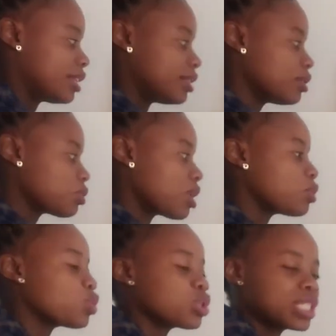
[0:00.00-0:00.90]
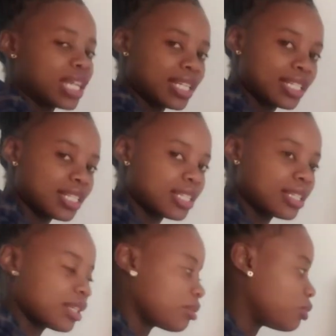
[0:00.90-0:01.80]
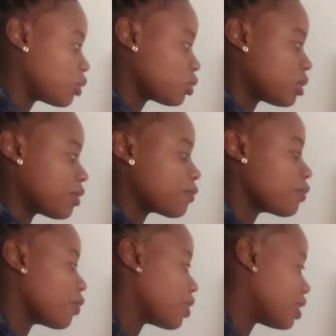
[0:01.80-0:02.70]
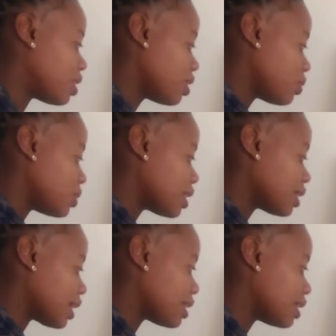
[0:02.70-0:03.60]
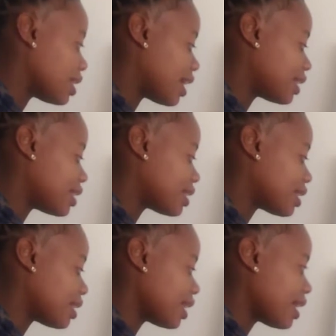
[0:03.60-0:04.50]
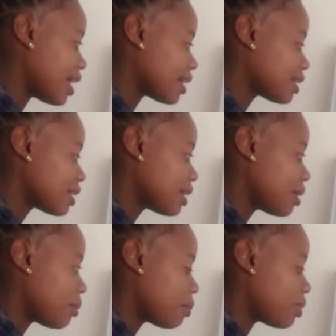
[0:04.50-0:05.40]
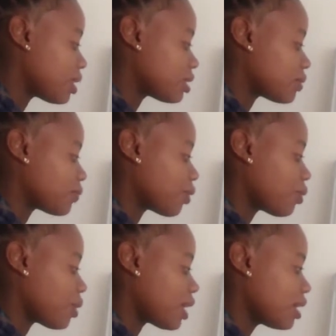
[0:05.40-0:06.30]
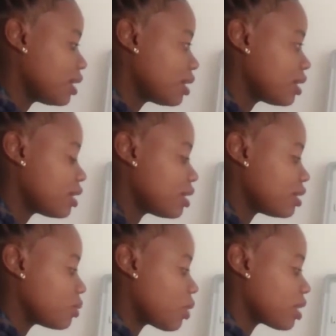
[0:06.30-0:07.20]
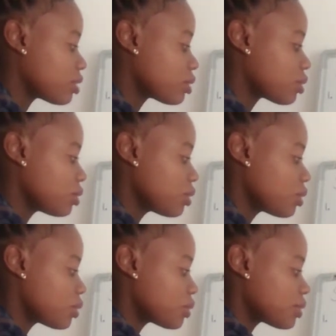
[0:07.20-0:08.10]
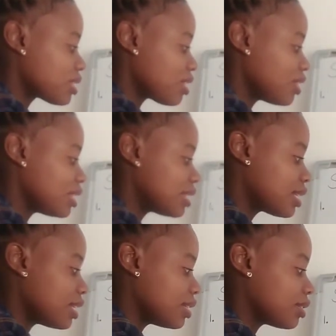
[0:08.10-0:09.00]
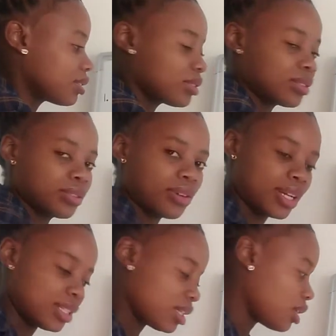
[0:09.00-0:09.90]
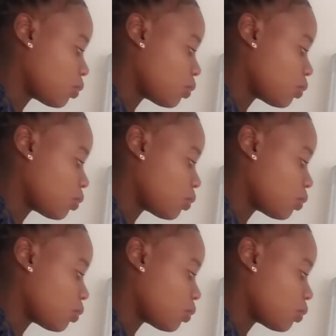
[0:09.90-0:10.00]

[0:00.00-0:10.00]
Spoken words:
This one we don't change it because we have 4 here. We just write it like this: 3x plus 4y equals to 17, right?